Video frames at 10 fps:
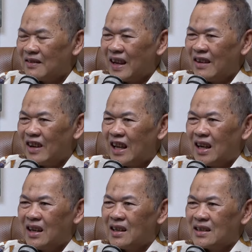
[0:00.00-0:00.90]
very,
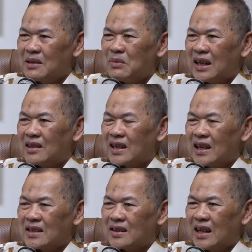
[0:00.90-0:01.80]
very similar to
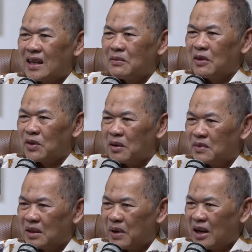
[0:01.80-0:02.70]
gasoline
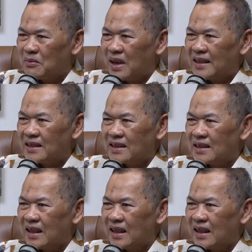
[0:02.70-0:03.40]
from the biomass.